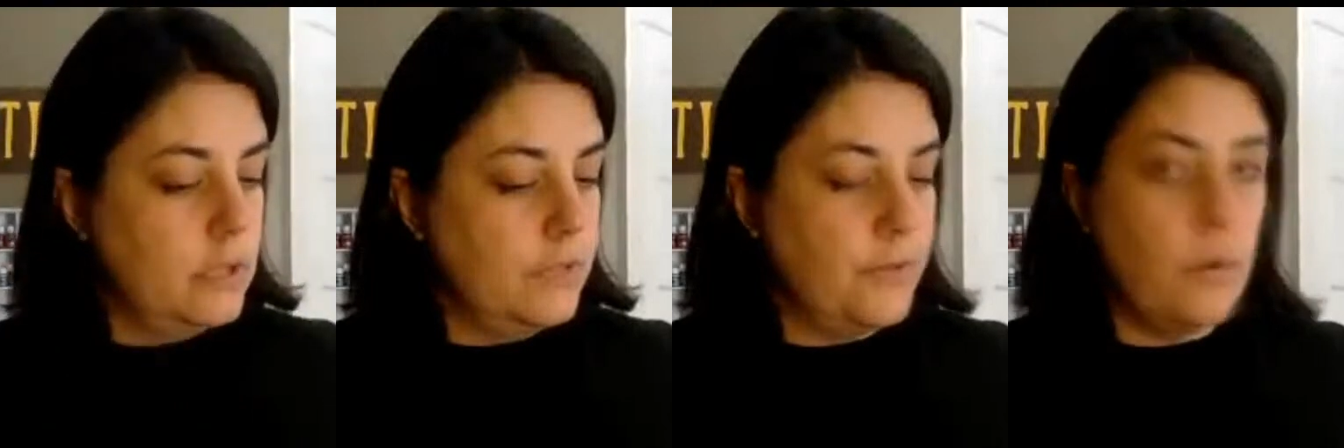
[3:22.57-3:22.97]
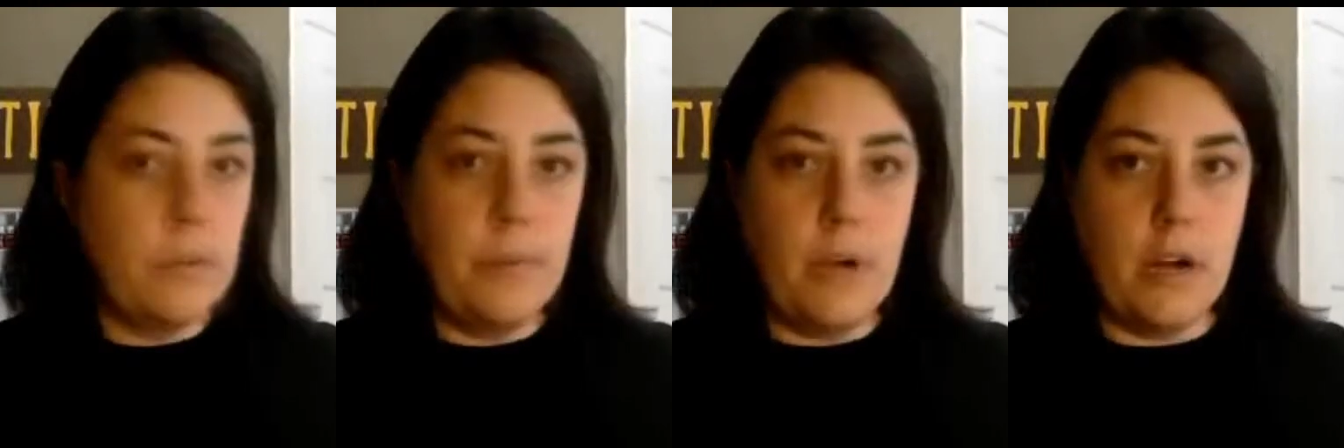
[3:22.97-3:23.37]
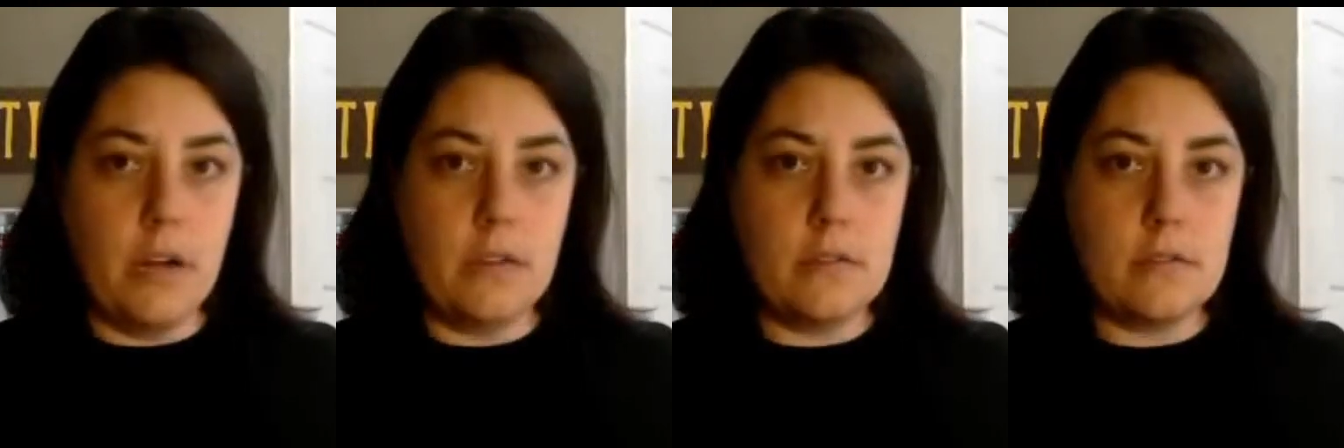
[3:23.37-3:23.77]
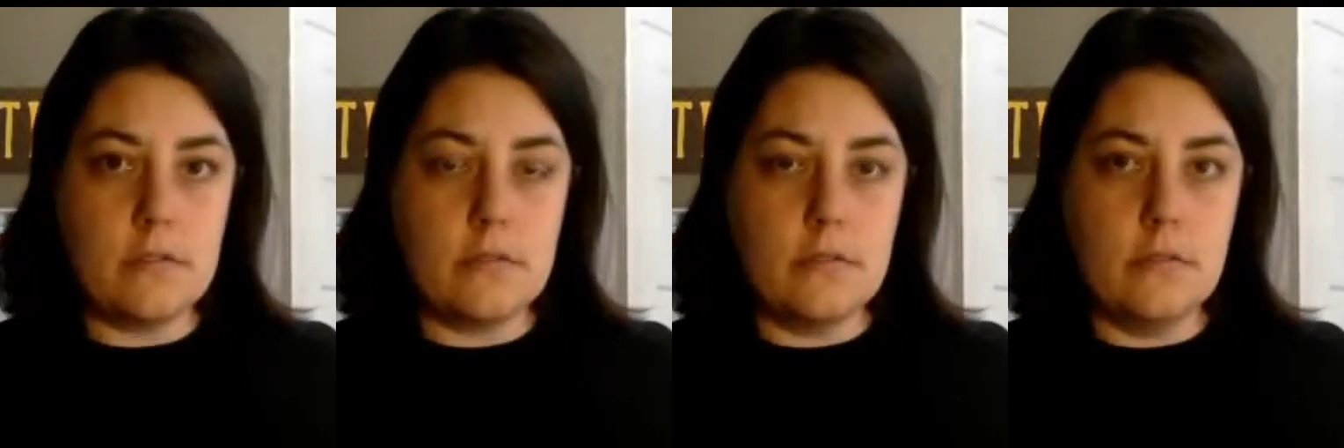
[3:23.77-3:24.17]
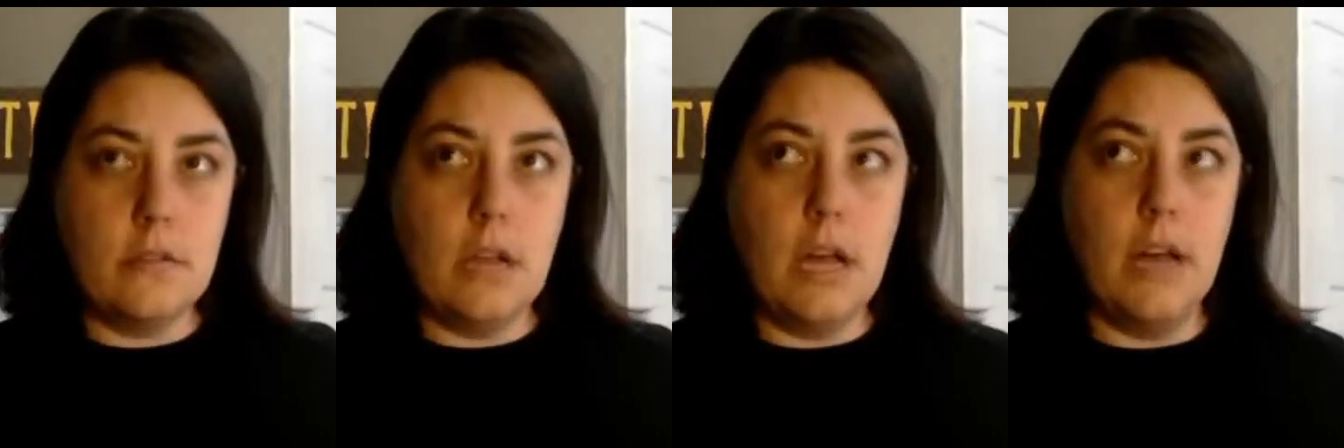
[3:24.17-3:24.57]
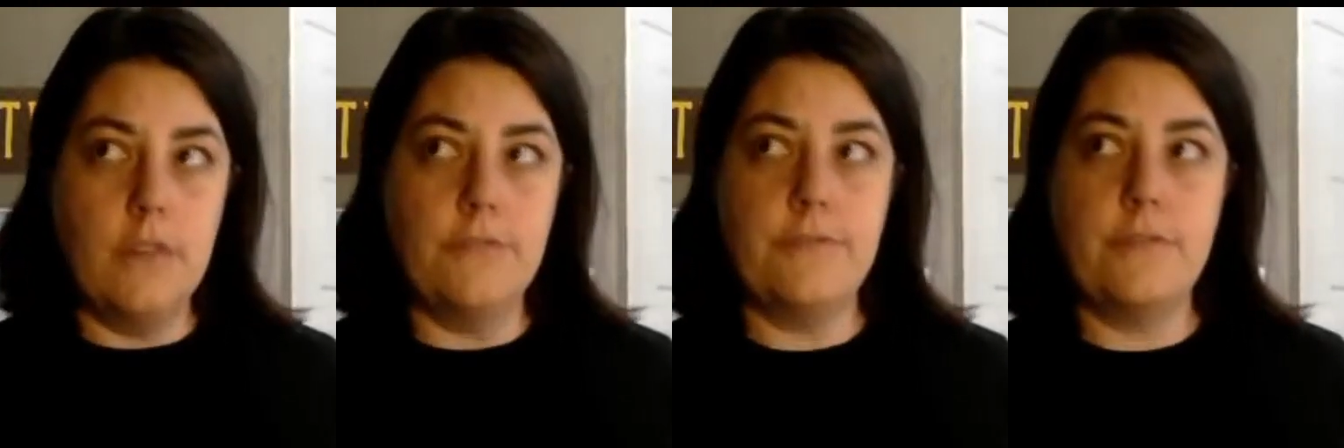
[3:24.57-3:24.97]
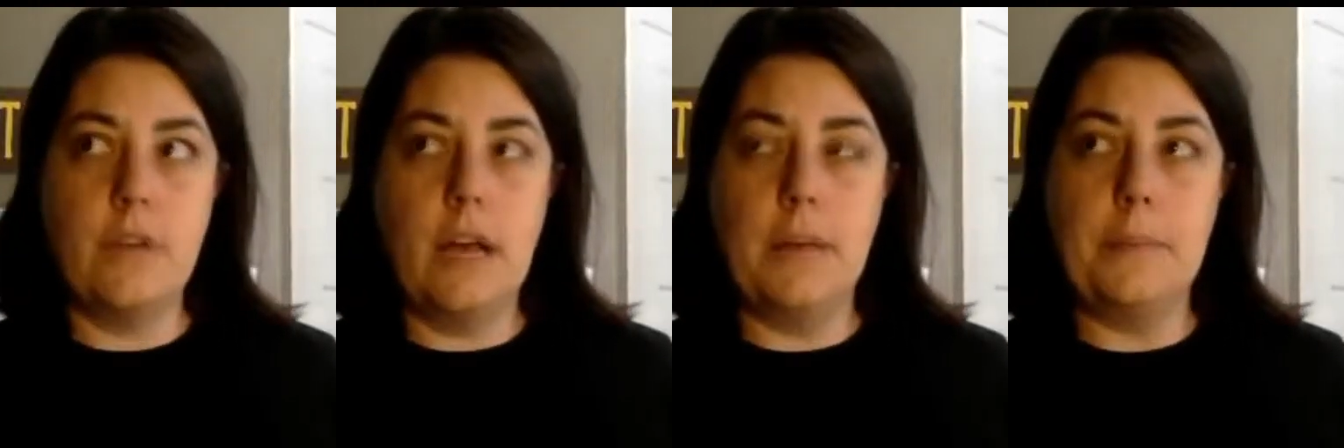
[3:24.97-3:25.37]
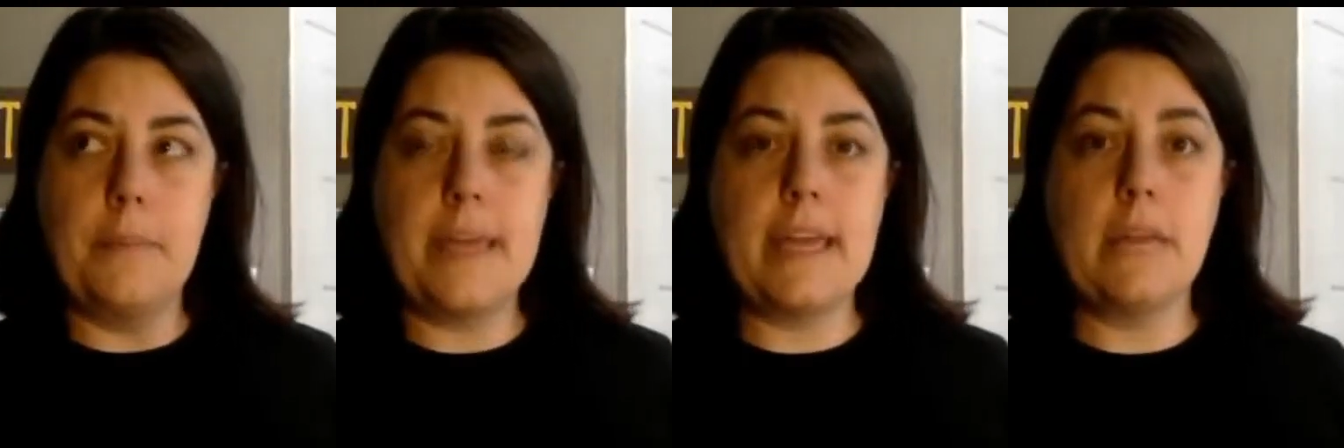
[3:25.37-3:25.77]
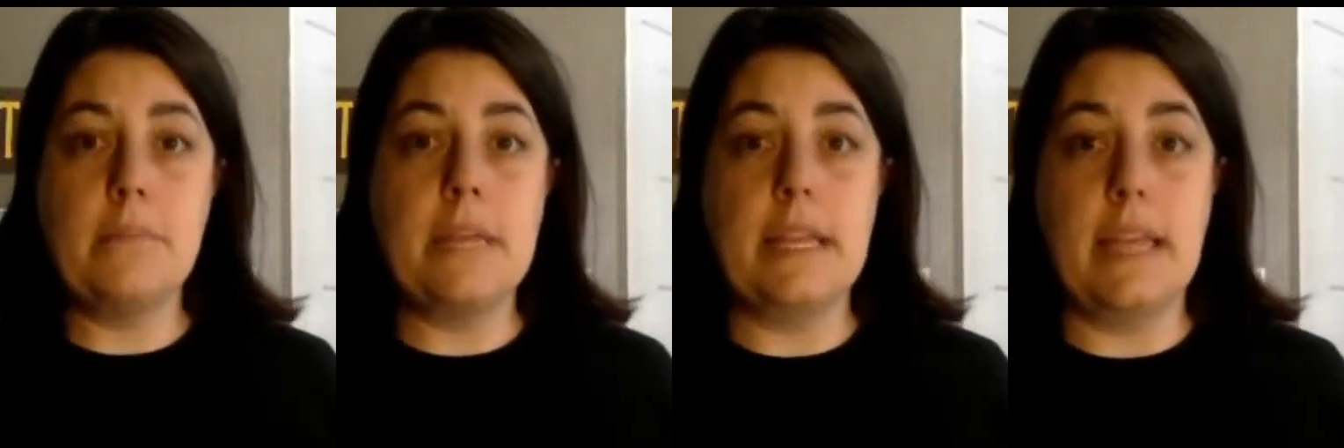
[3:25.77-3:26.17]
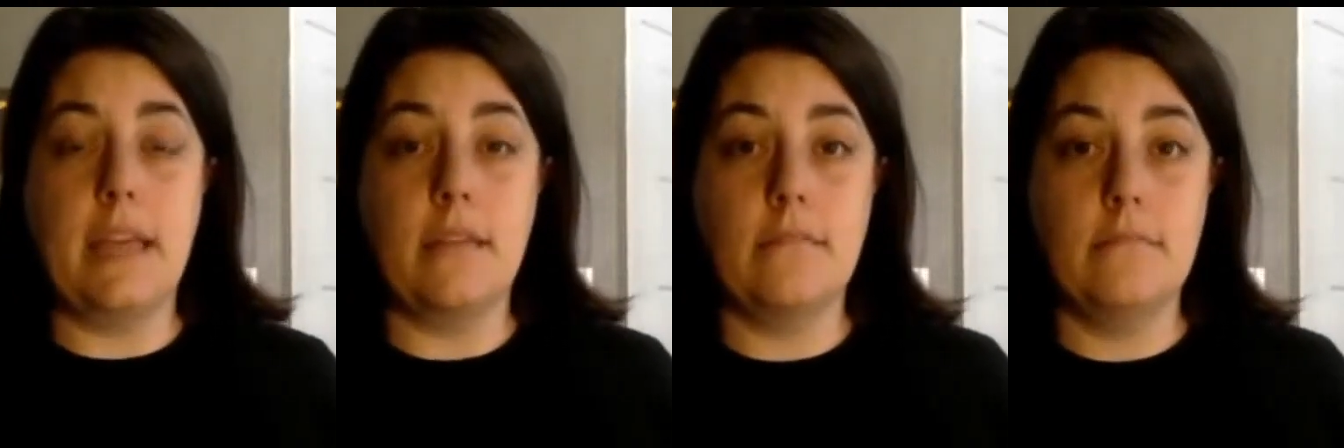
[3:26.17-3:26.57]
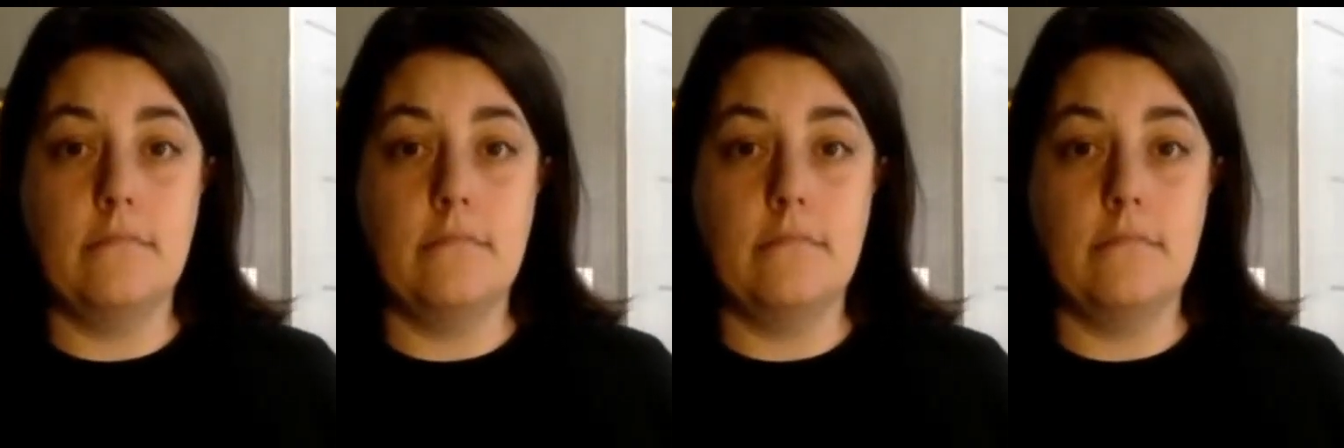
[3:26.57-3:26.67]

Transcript: the four parts of um, making meaning